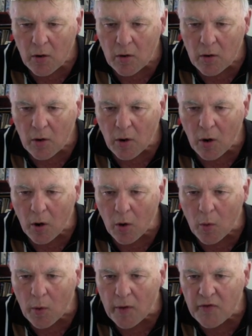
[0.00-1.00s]
oh,
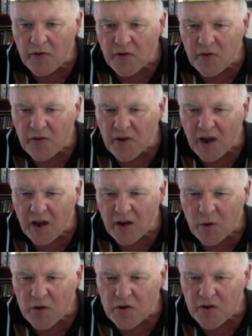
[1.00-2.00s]
where is this?
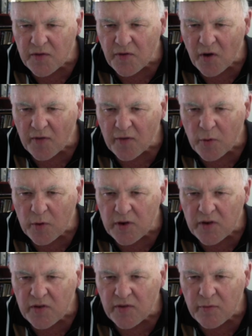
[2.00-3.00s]
Queen g5, queen
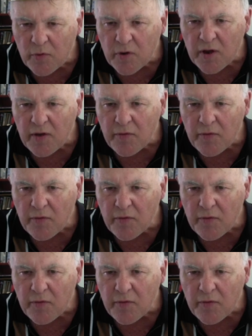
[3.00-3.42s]
d7, rook